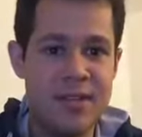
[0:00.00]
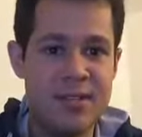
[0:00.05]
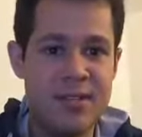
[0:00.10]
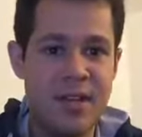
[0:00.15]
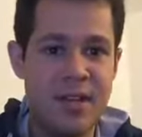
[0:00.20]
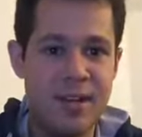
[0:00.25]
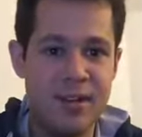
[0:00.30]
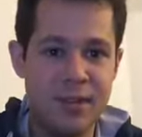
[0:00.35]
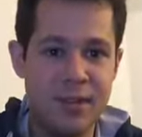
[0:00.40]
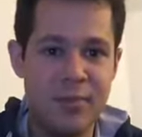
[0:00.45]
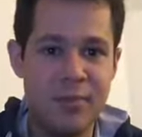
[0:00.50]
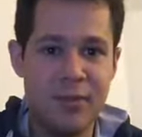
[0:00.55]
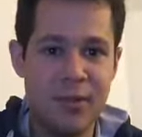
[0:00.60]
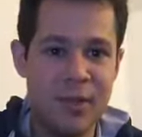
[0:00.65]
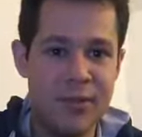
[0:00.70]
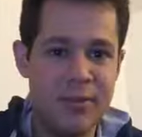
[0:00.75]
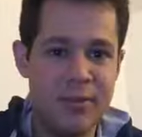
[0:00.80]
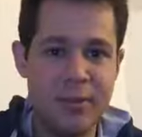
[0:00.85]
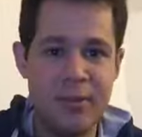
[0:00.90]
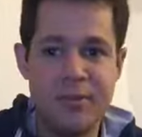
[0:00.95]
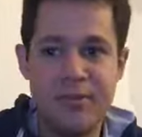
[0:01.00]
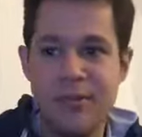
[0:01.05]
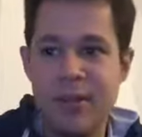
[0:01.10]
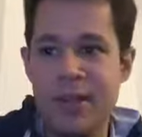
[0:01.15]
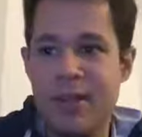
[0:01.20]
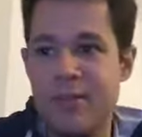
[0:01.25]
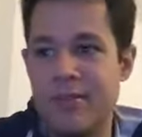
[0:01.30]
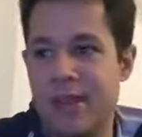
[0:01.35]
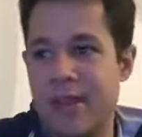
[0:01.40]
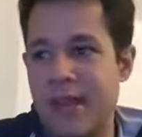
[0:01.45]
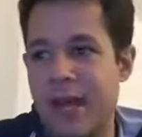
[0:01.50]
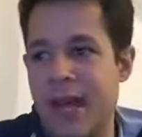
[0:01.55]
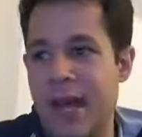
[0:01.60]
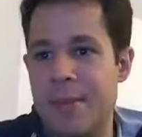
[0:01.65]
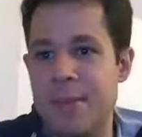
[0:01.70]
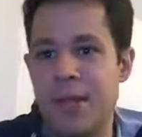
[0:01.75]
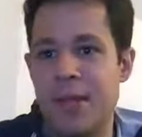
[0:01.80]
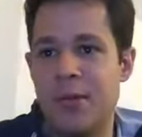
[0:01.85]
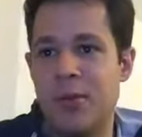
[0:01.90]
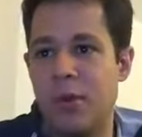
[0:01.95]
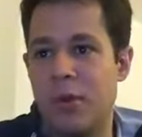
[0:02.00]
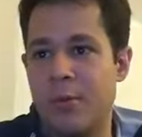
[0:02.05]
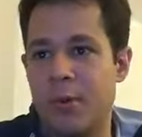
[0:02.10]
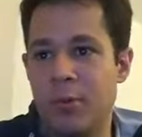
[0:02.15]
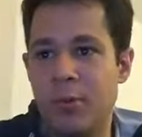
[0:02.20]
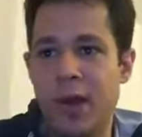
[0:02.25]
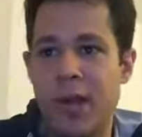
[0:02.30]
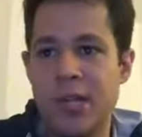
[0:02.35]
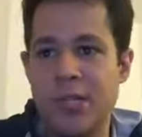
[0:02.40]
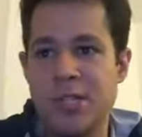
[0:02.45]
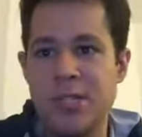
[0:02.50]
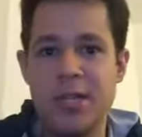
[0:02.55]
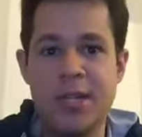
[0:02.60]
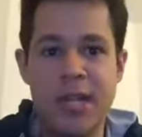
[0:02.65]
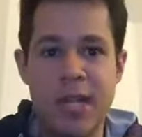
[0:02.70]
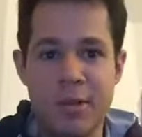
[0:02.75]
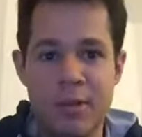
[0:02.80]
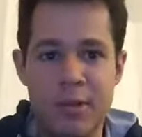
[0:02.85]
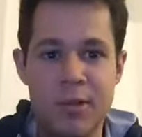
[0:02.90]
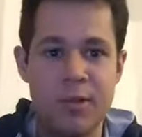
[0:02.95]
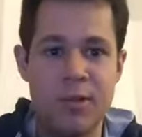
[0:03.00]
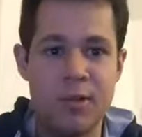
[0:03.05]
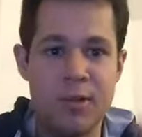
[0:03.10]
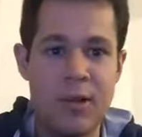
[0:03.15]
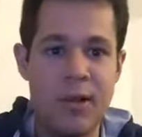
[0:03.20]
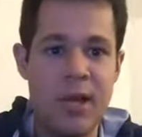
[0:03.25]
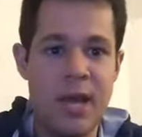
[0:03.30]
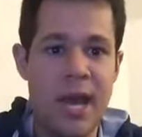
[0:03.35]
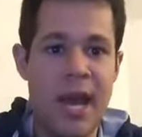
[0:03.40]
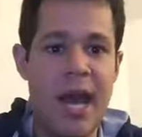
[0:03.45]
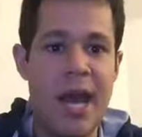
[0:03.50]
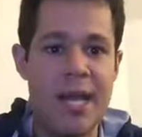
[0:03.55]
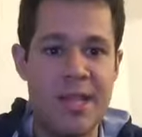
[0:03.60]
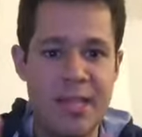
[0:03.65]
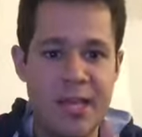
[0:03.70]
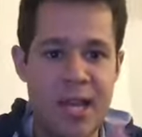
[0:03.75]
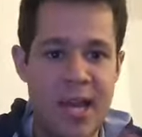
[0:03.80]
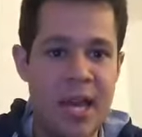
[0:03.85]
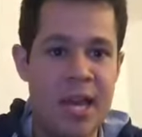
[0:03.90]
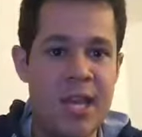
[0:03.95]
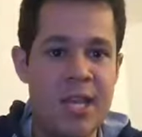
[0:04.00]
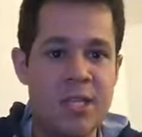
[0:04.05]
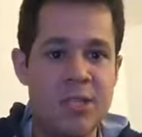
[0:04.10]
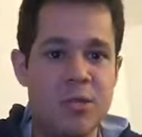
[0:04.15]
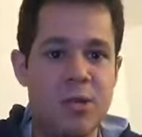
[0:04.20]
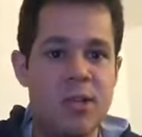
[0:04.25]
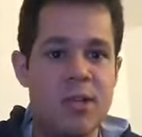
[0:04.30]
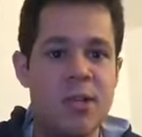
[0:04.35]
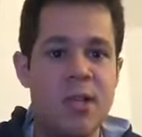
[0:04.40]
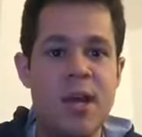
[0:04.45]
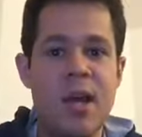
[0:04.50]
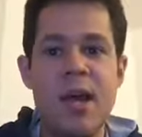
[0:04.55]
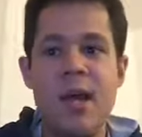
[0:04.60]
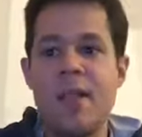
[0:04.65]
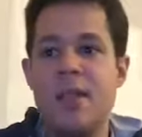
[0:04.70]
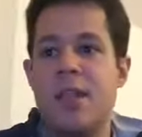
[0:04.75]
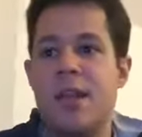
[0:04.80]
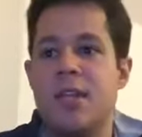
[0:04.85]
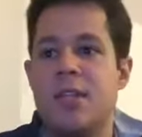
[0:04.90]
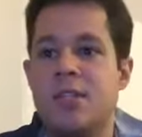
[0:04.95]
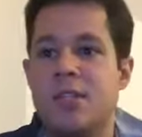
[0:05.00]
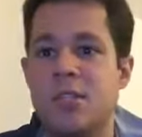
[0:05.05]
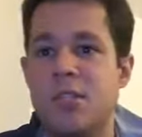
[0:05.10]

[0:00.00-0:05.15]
A little plug for my friend Abby there, who I'll be watching the game with at the Ainsworth. They